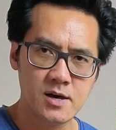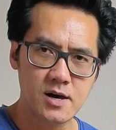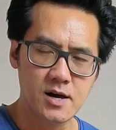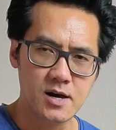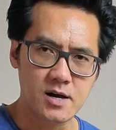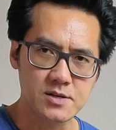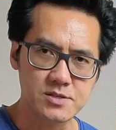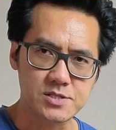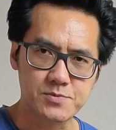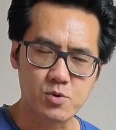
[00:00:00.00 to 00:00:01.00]

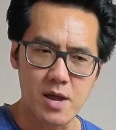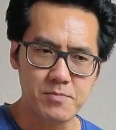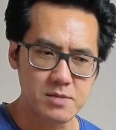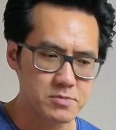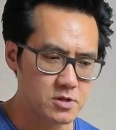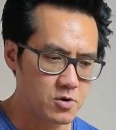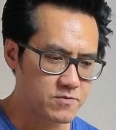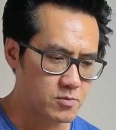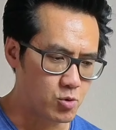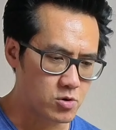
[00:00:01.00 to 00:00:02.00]
the subscribe button below
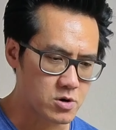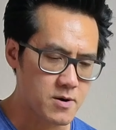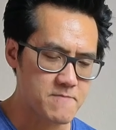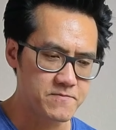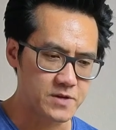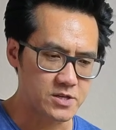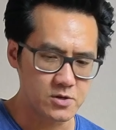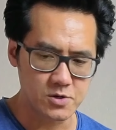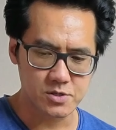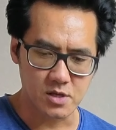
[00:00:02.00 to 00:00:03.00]
for more
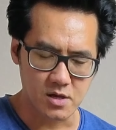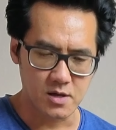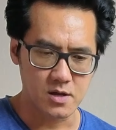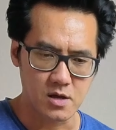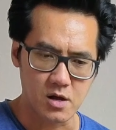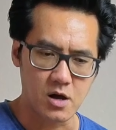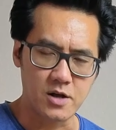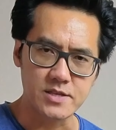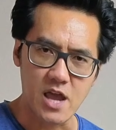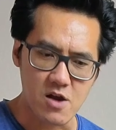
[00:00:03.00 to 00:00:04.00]
videos
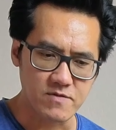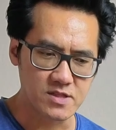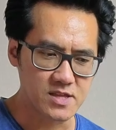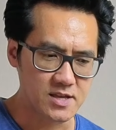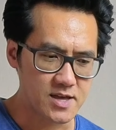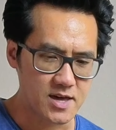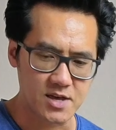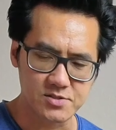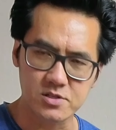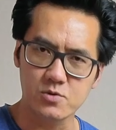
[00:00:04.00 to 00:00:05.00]
on everything that
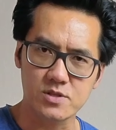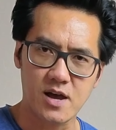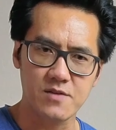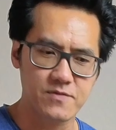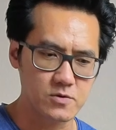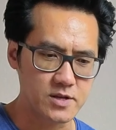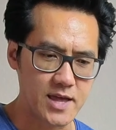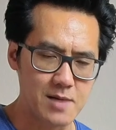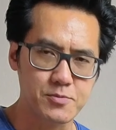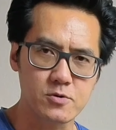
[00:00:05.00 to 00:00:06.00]
has to do with iPhone and
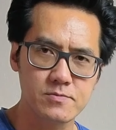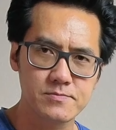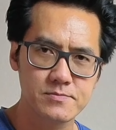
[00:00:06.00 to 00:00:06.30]
Apple.